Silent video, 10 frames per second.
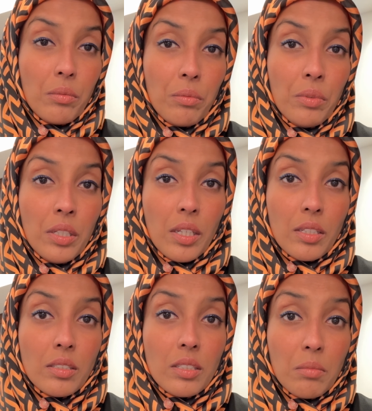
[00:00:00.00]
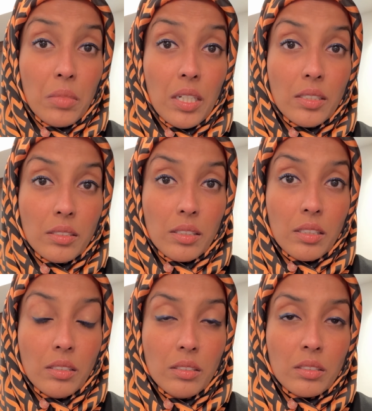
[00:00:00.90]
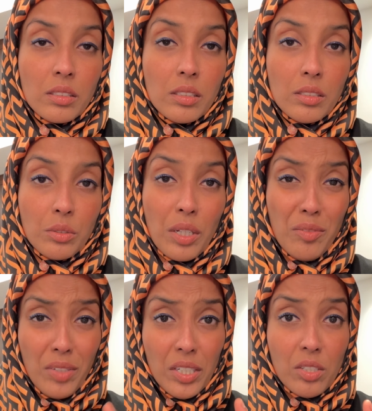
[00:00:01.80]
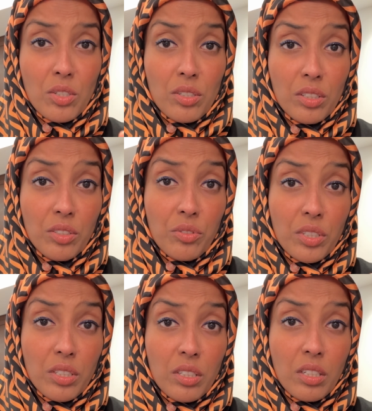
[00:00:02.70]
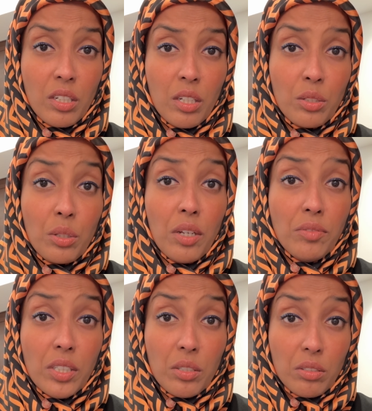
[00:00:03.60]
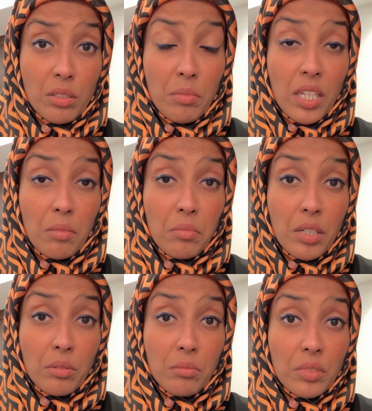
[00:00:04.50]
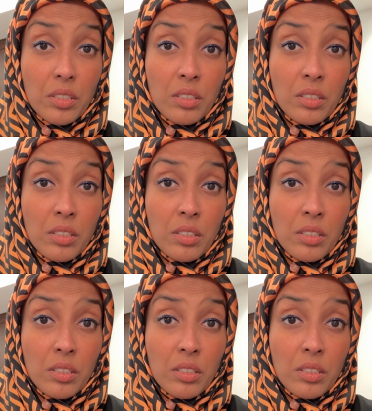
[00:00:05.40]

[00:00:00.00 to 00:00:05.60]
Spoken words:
we can stabilize things is to have financial literacy, to have economic empowerment.